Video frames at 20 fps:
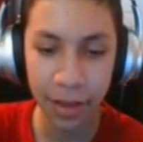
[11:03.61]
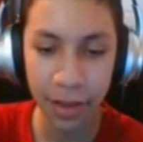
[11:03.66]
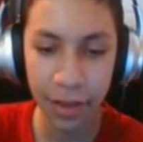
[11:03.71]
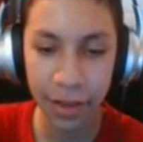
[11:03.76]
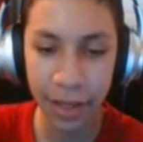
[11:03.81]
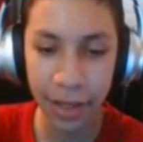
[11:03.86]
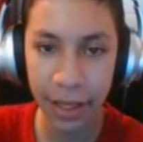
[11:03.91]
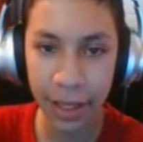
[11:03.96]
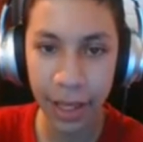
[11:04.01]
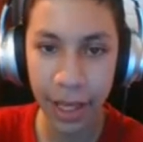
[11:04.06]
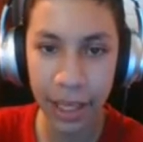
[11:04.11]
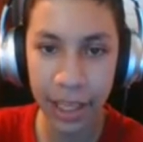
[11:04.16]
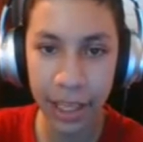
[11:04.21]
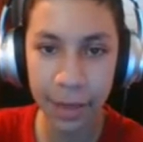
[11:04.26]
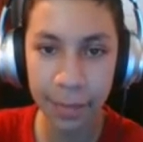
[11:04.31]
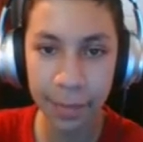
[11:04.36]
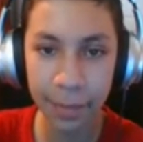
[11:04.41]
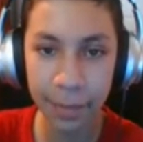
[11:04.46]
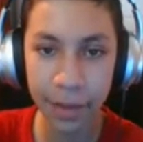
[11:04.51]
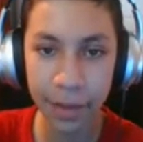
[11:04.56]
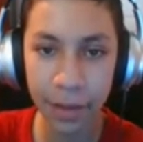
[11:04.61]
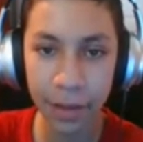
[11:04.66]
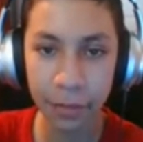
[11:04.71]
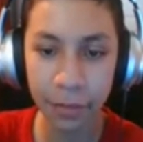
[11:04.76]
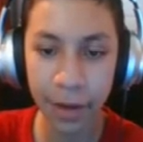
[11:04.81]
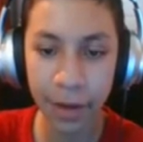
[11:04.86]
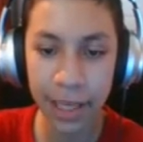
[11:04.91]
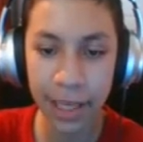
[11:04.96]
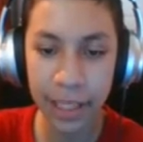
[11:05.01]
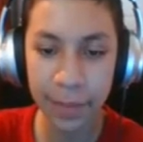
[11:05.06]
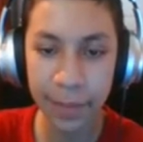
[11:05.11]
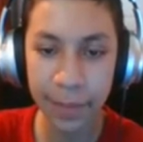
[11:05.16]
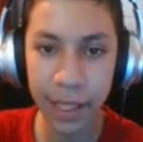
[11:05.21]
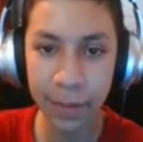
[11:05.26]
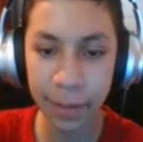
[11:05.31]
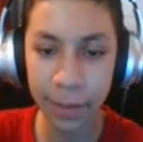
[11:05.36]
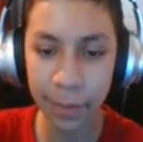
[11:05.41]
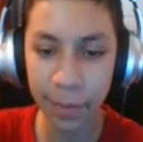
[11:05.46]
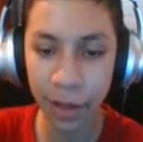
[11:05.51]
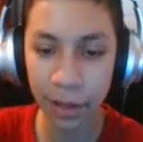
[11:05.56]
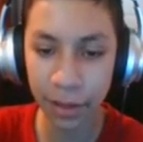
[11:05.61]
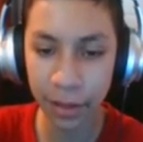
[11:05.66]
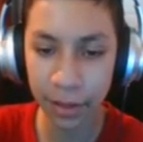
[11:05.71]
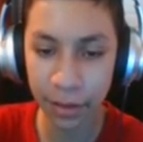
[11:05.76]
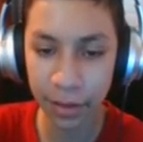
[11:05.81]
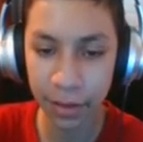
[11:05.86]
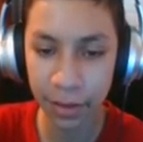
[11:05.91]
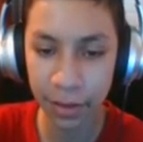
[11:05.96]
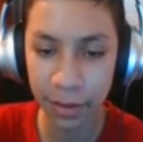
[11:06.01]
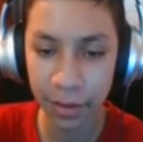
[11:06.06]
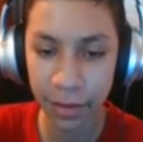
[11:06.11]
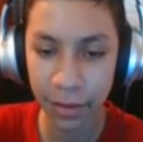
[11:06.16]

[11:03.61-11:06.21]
Okay, I am ready to become a Marlin.